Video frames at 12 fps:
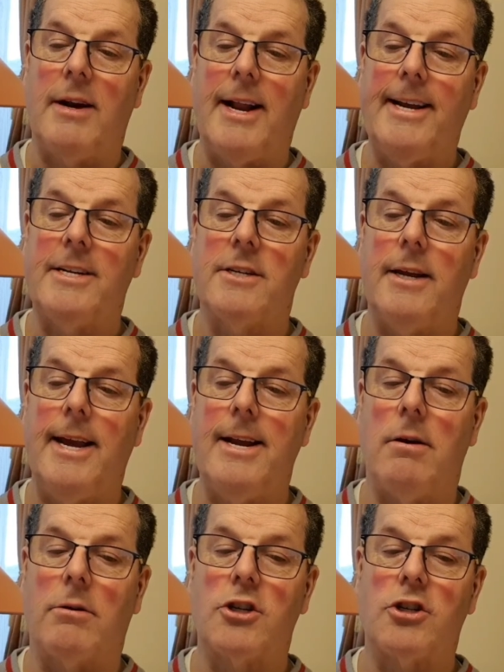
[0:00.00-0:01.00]
relates
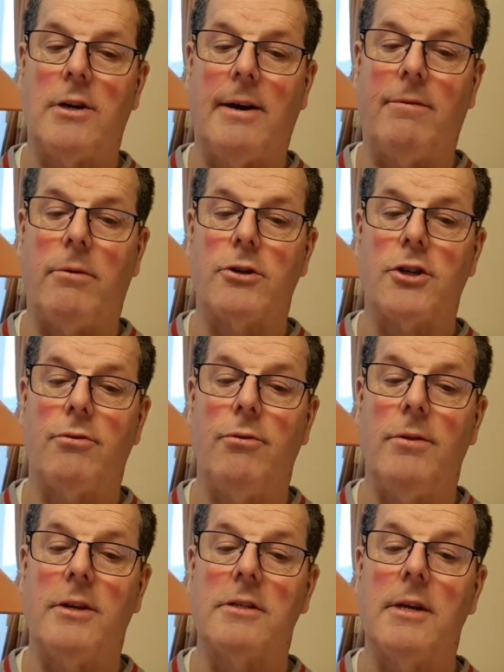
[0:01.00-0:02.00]
Enoch's travels
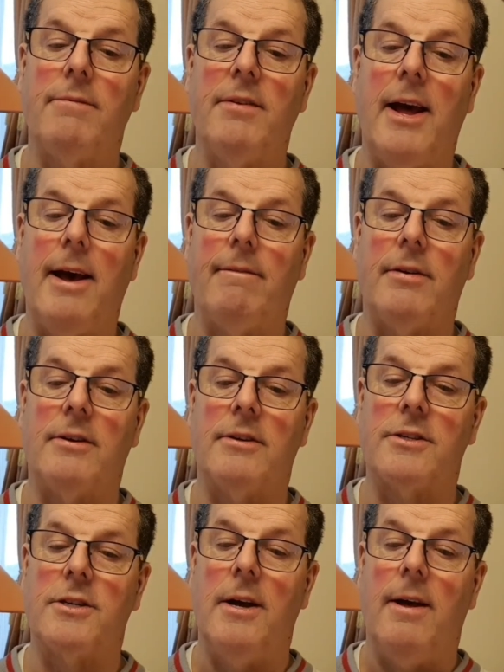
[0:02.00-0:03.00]
through the 7
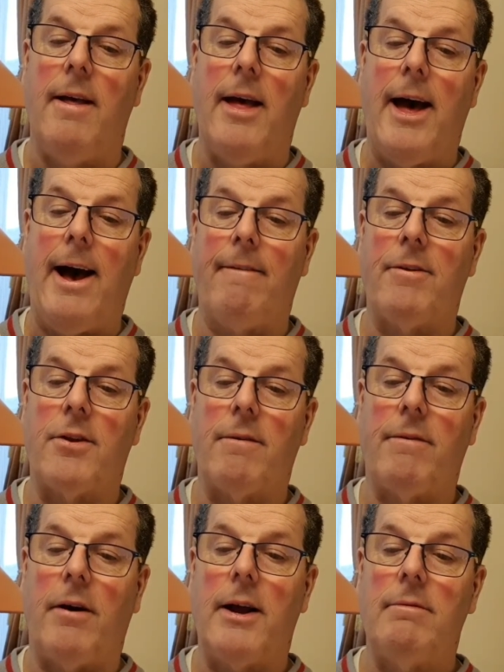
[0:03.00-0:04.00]
heavens and the
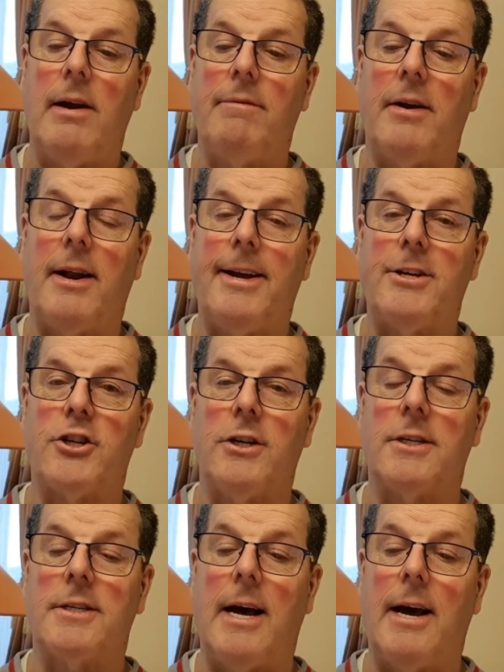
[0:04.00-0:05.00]
divine
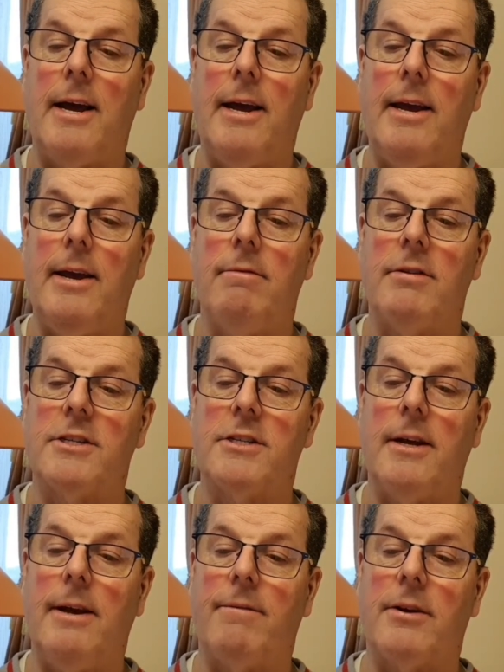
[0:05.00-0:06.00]
revelations that he
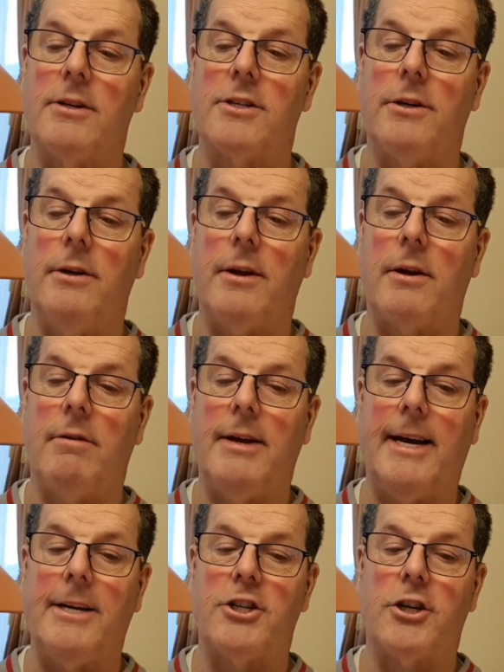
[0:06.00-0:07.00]
received concerning
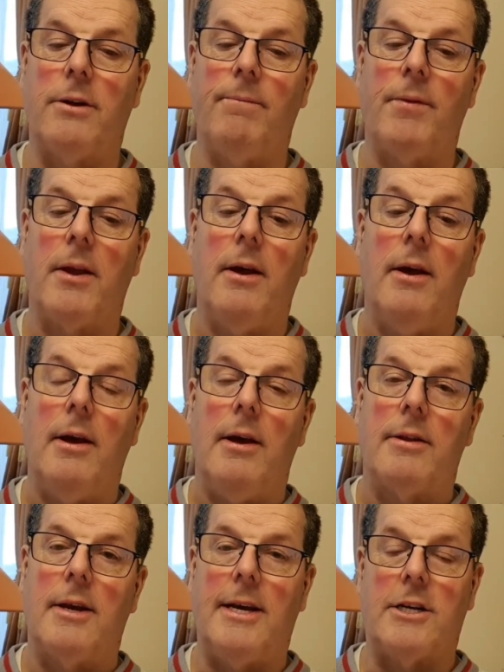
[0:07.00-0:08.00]
creation,
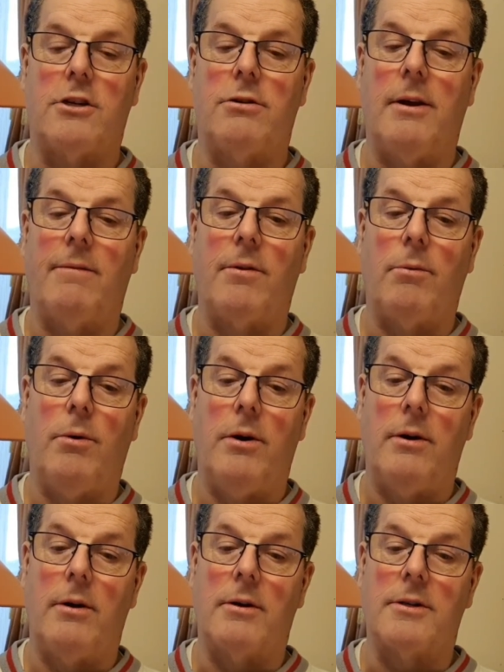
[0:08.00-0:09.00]
the history of the
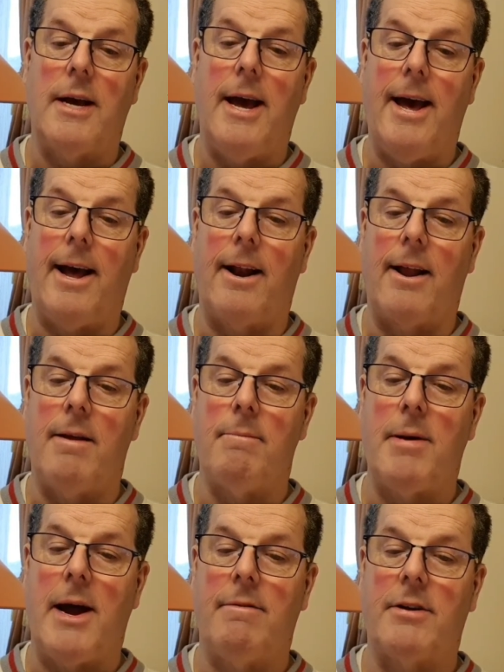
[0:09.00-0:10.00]
world, hell
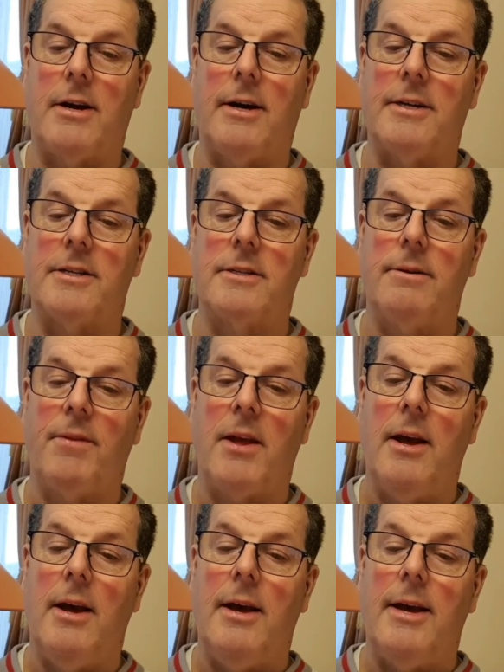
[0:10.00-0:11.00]
and paradise.
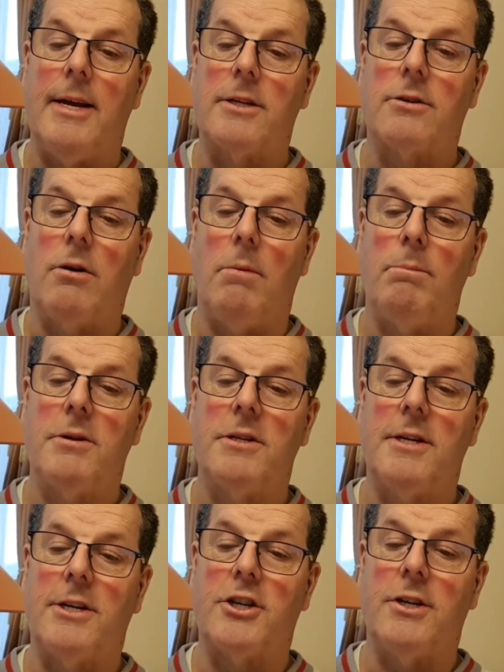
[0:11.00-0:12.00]
Its
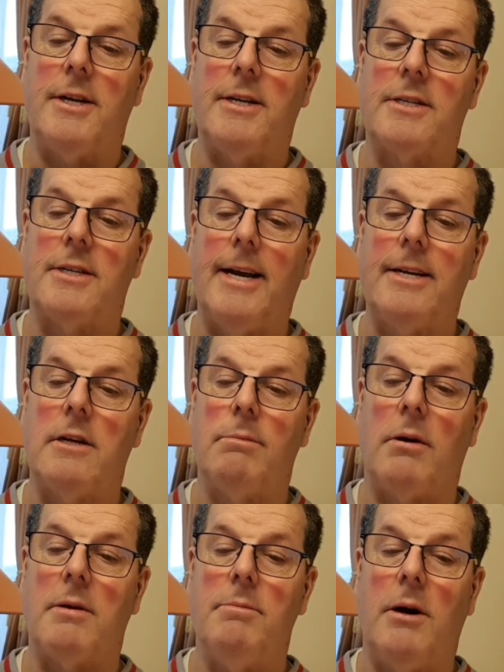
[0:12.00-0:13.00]
composition is
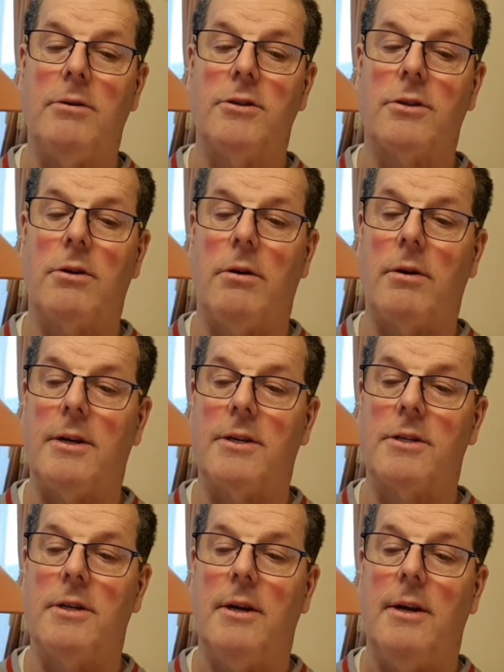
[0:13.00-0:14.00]
dated by most
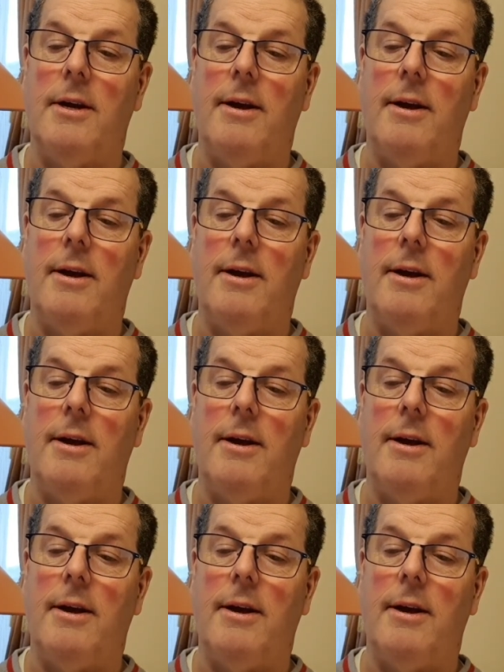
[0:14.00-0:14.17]
scholars